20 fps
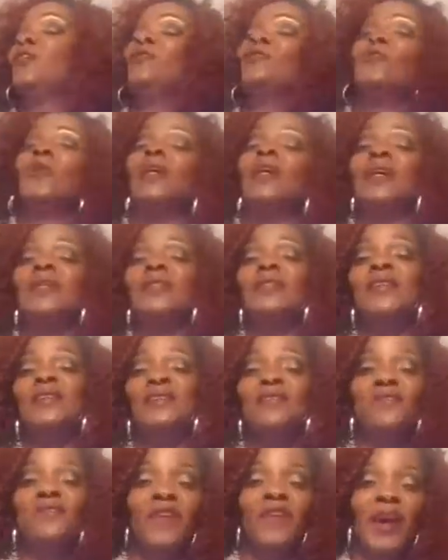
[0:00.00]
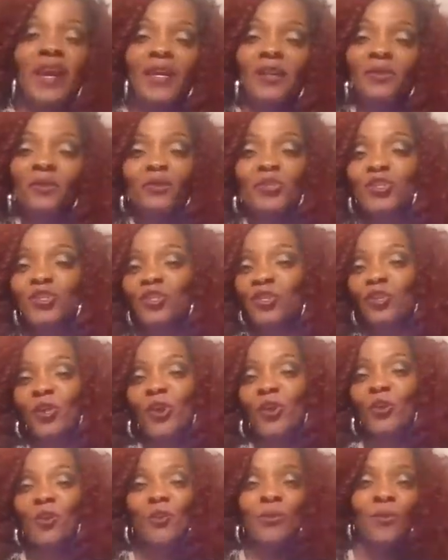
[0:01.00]
we get to the final
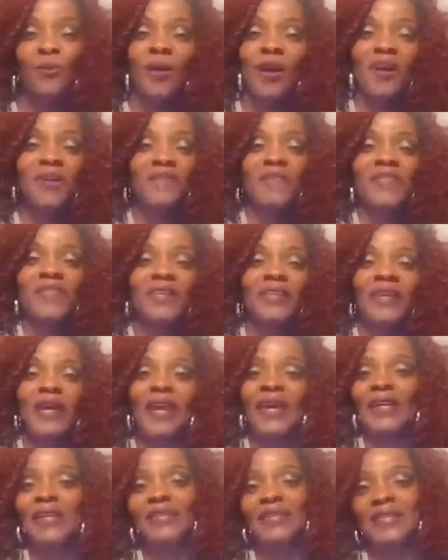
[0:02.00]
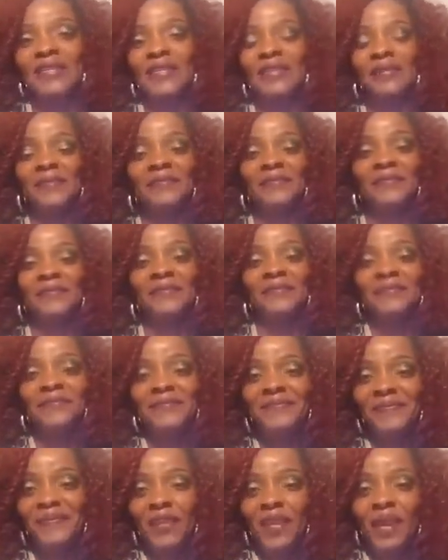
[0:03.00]
show of the night.
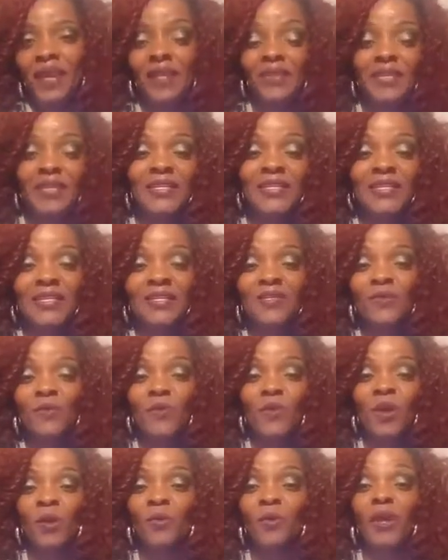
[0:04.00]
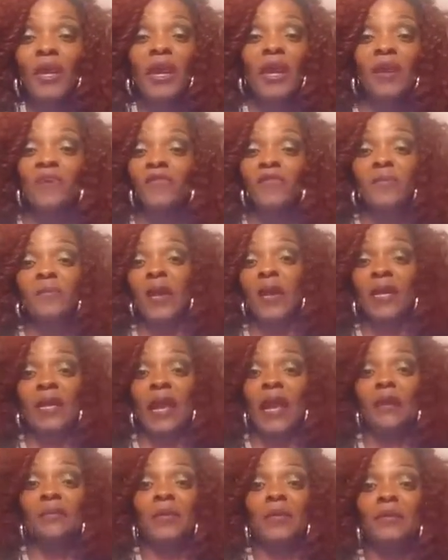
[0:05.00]
And this is the one where everybody,
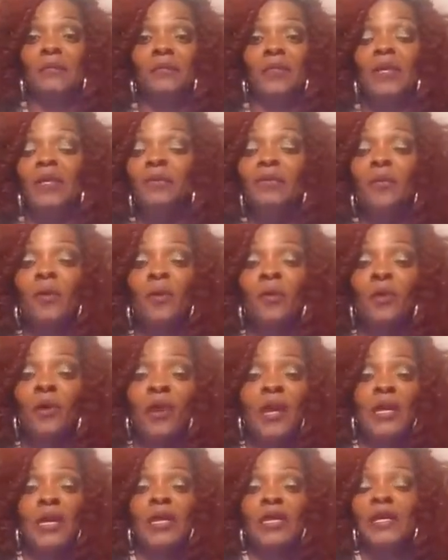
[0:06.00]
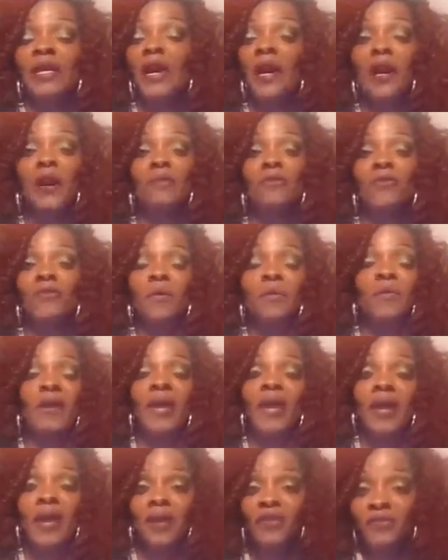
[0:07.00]
I mean, people come from
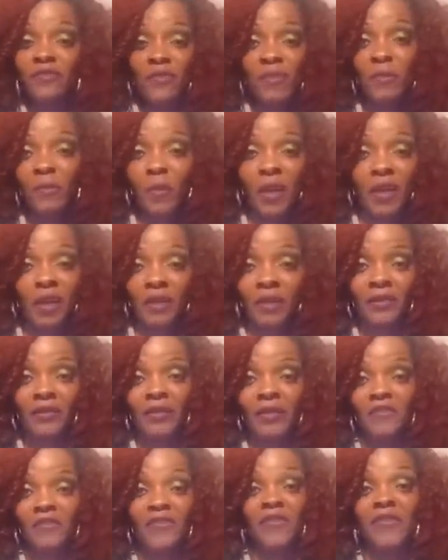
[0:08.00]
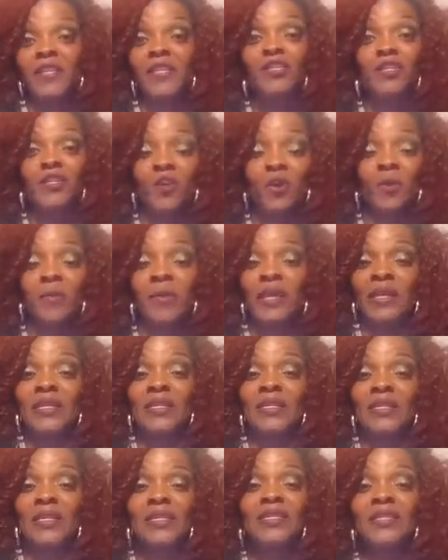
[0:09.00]
everywhere for this show
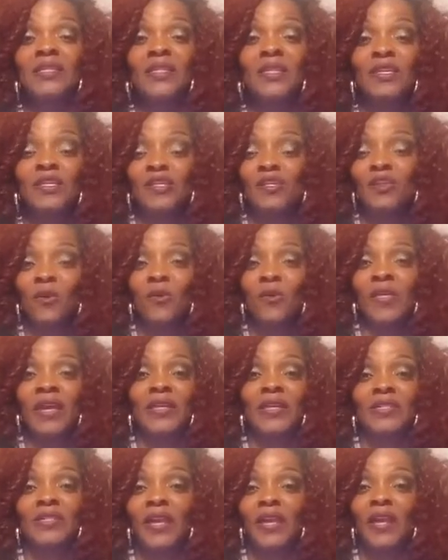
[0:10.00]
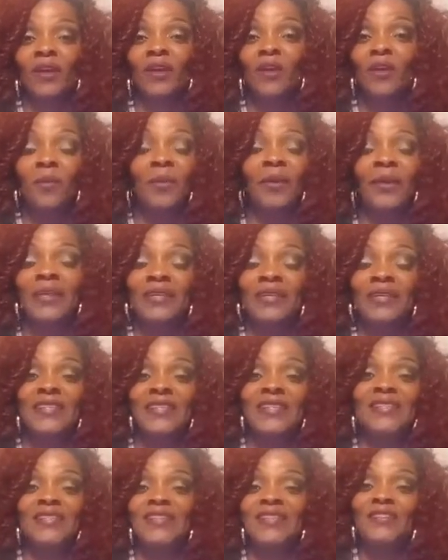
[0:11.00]
because this is the show that's like, oh my goodness,
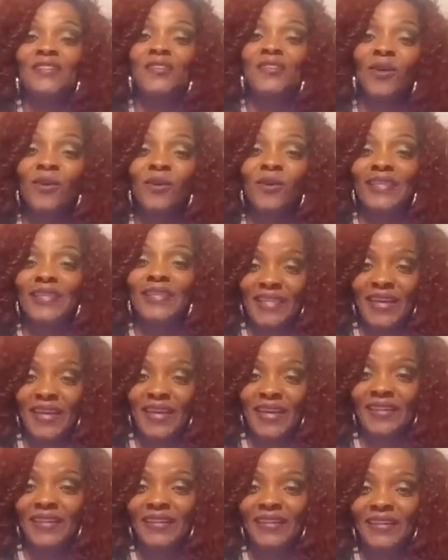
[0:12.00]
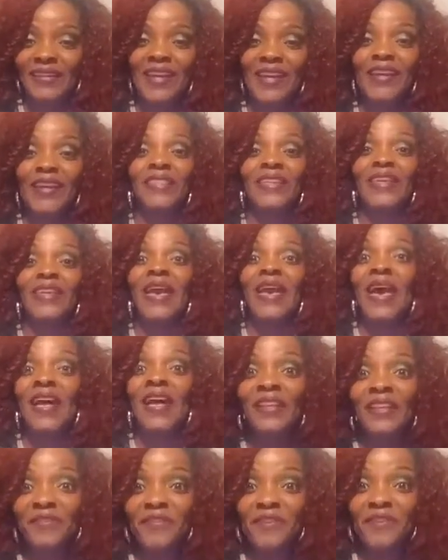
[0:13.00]
this is so exciting. The
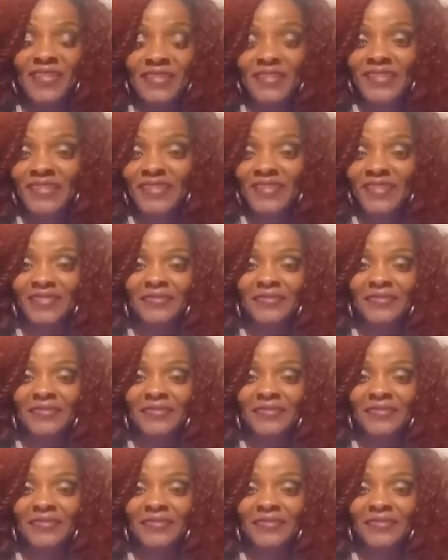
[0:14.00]
elephants.